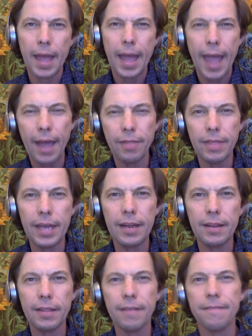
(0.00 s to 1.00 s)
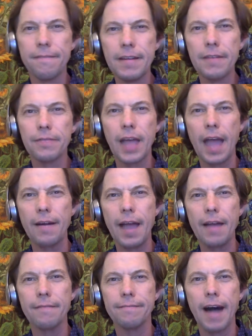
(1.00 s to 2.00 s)
And then the 5th
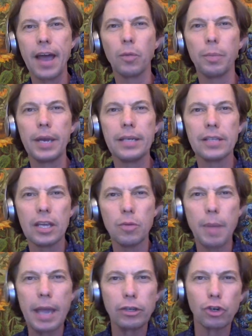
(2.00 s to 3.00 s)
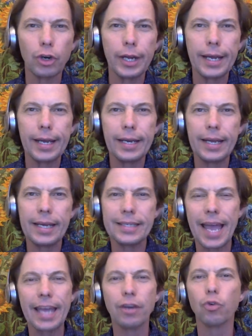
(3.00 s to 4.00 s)
and final piece that you may turn in is
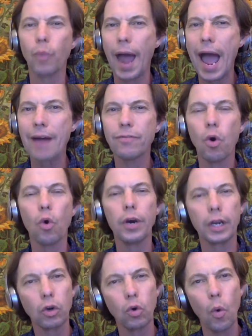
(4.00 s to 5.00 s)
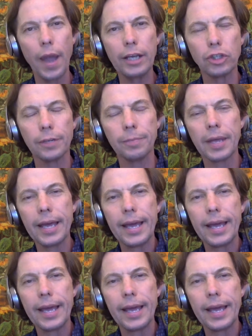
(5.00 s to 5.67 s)
a graph or an equation